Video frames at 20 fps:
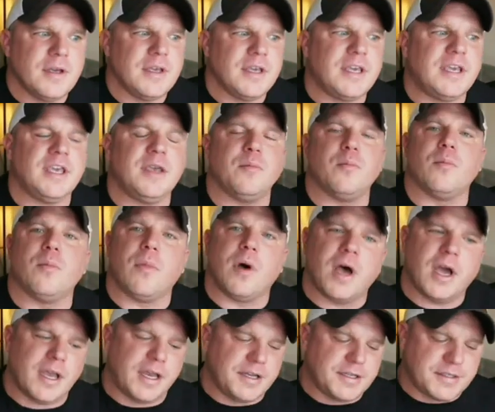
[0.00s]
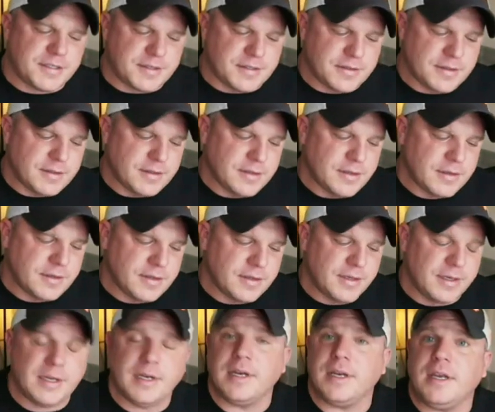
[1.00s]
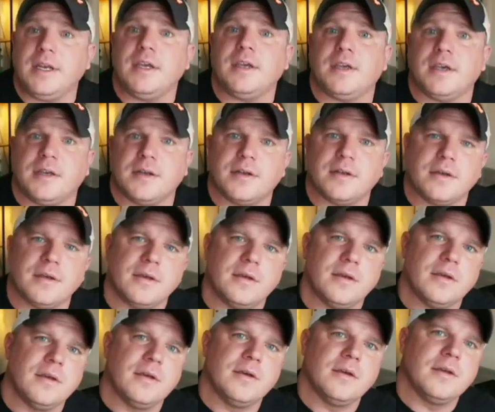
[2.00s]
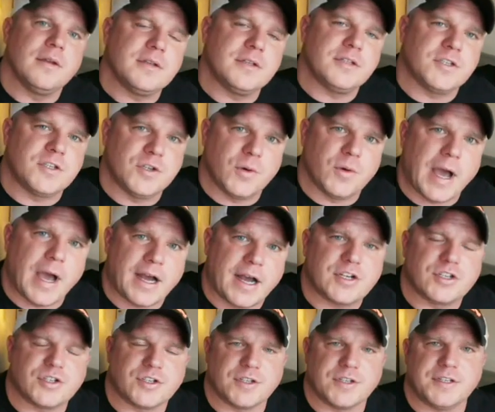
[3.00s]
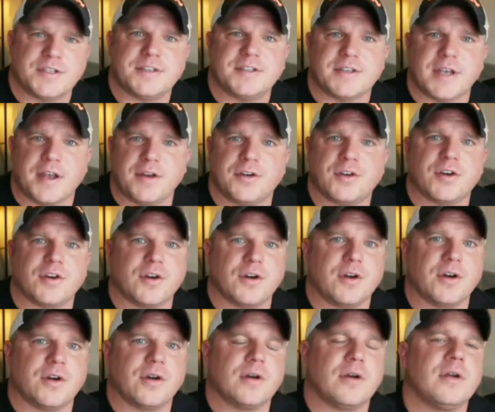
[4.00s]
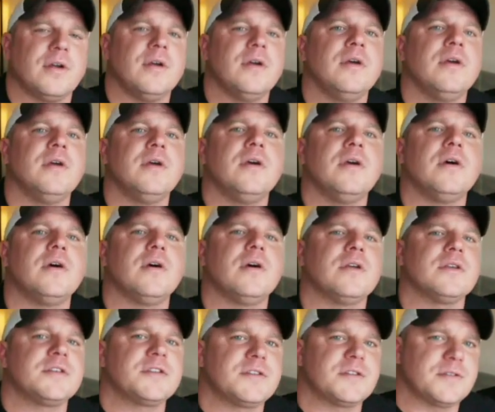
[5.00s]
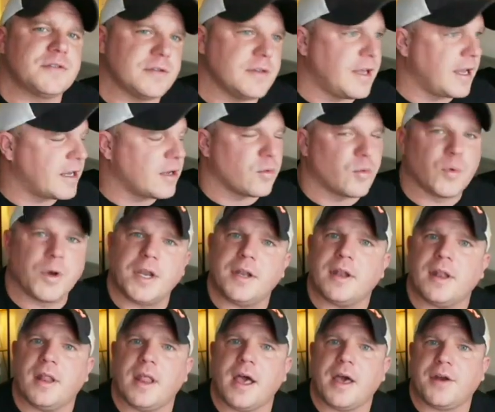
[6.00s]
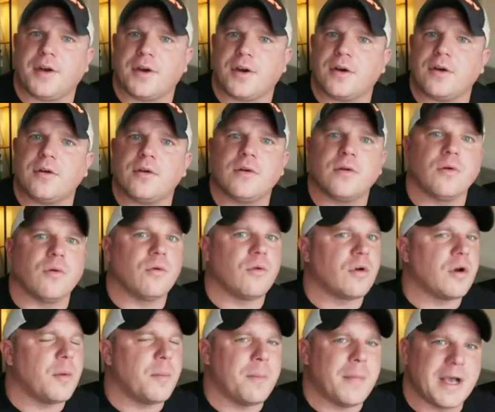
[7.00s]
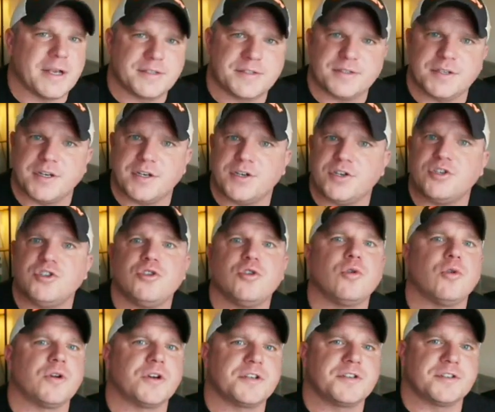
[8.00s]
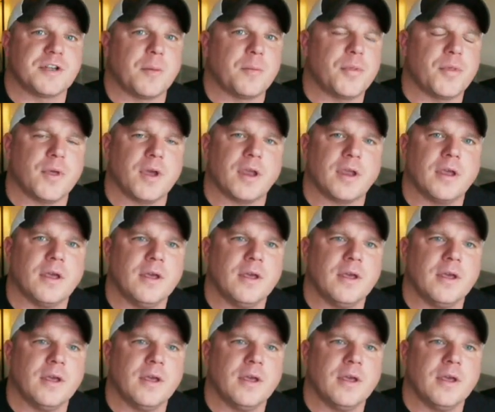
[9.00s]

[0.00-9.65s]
he might need to actually send her like a written letter or a message or something.